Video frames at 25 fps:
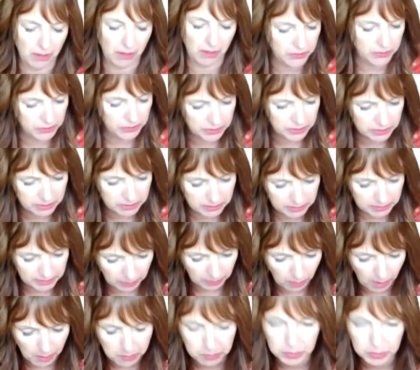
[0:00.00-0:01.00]
So, I
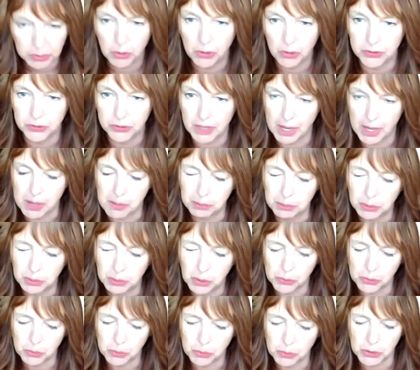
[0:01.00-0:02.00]

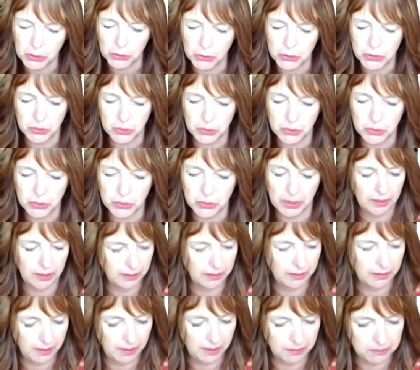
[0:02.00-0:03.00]
applaud what you're doing, and
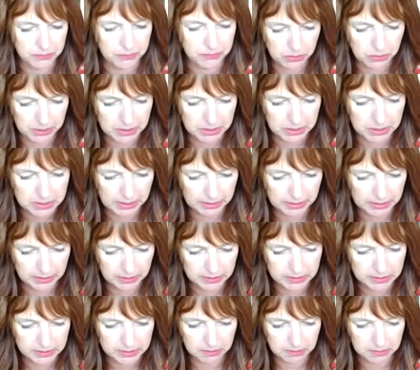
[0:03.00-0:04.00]
I'm so
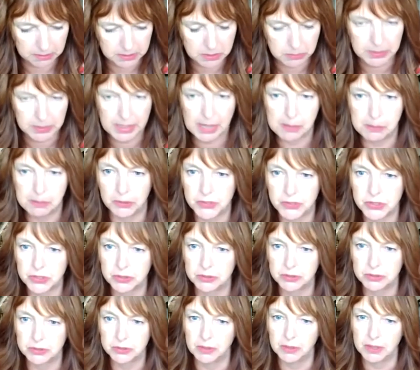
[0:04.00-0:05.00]
excited to be able
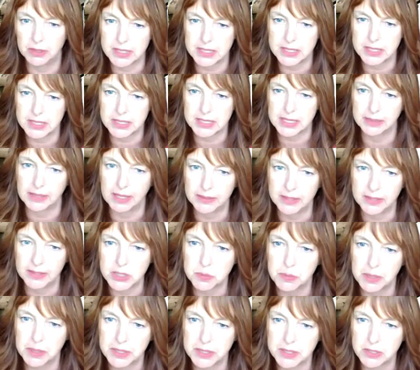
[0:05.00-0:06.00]
to, as I said, get
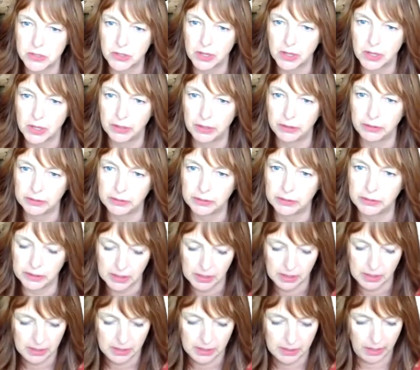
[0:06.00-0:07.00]
this message out and
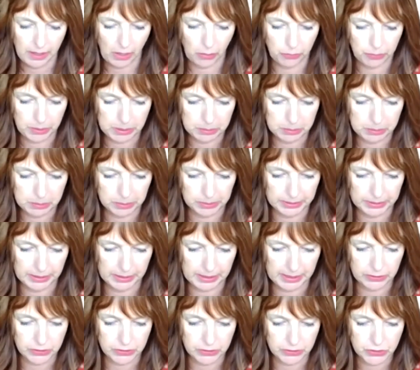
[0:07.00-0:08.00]
have people
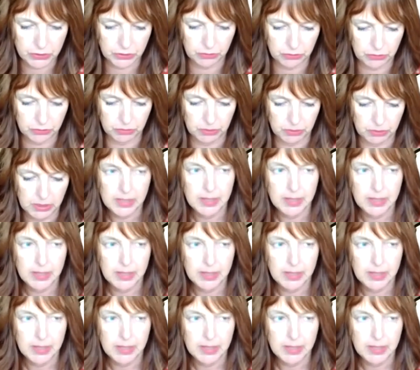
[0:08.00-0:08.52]
engaged too.